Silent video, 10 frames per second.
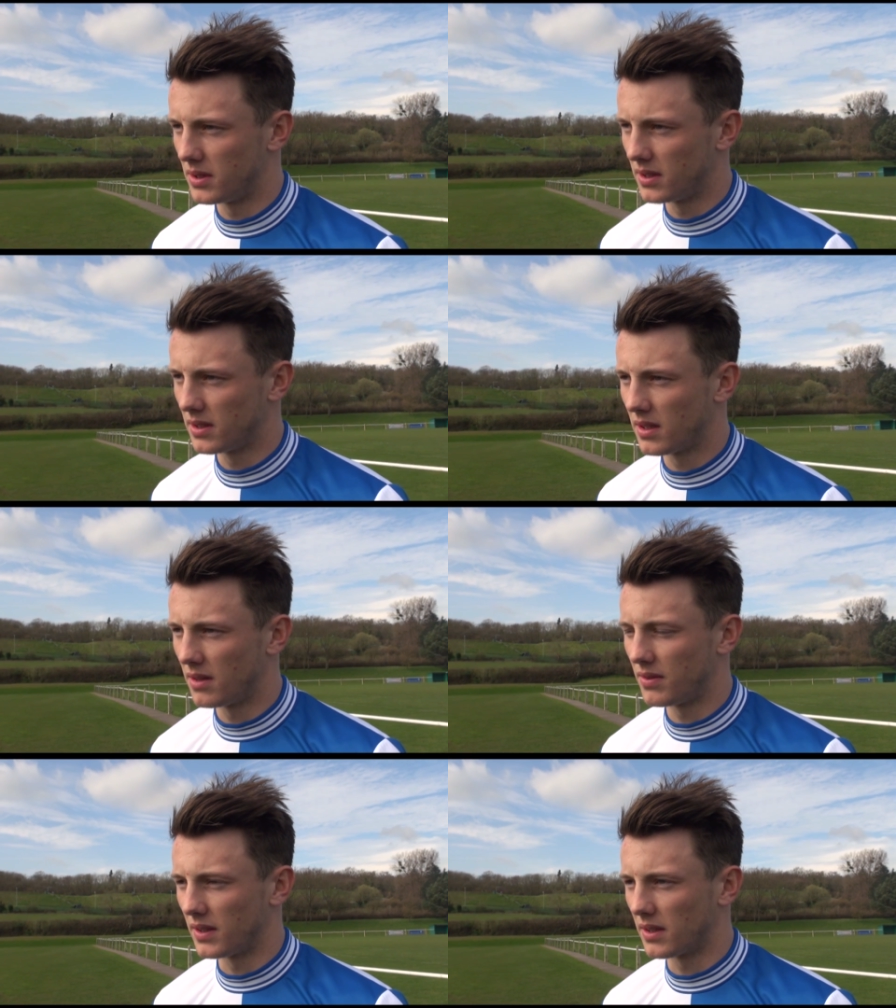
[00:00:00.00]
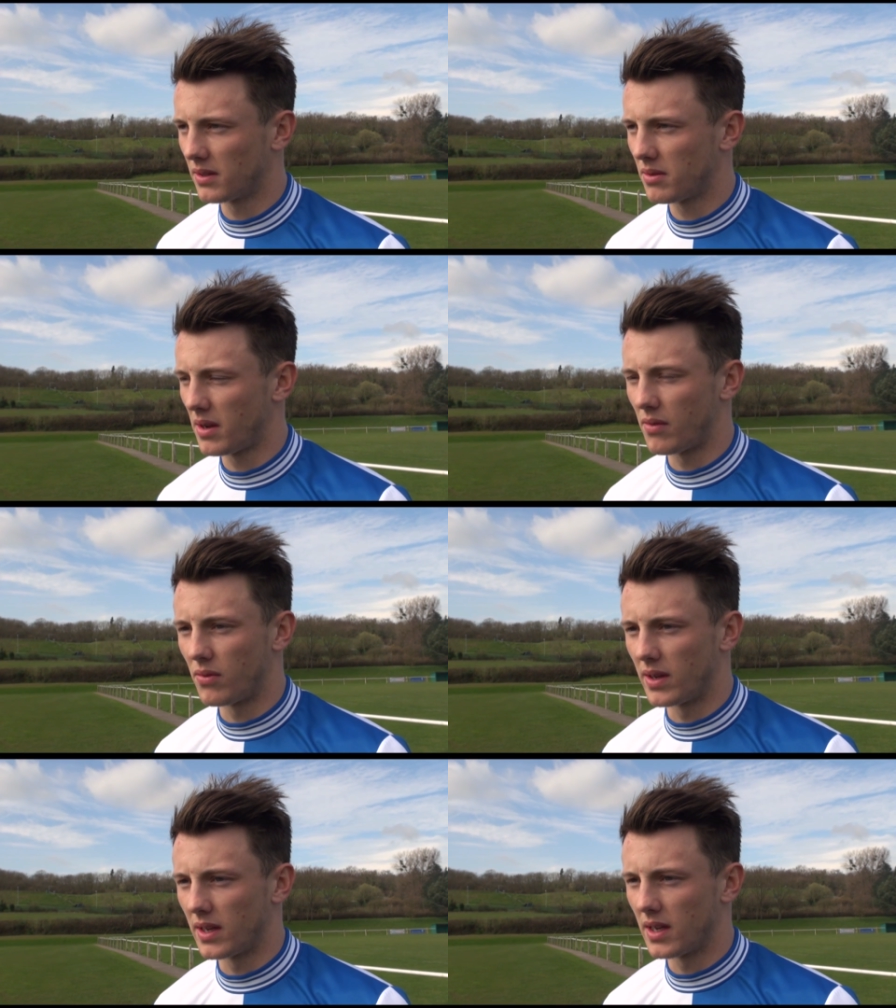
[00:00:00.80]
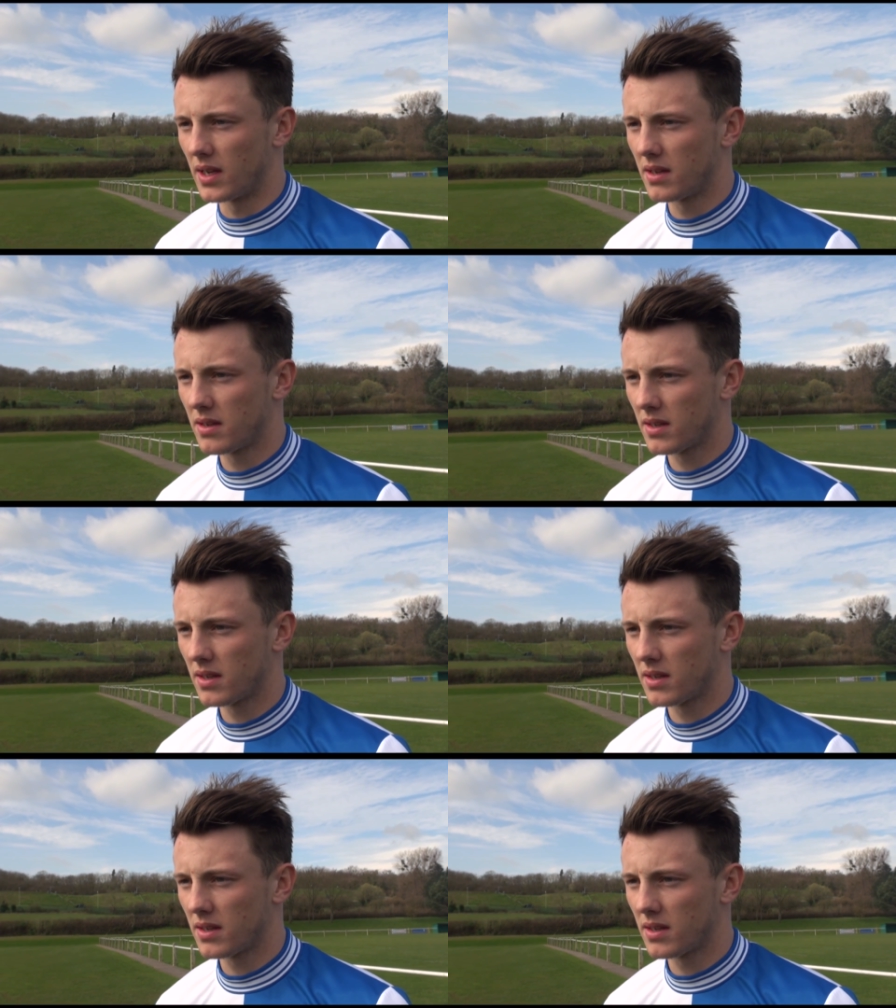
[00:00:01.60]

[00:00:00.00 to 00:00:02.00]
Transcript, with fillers: And I think if we uh,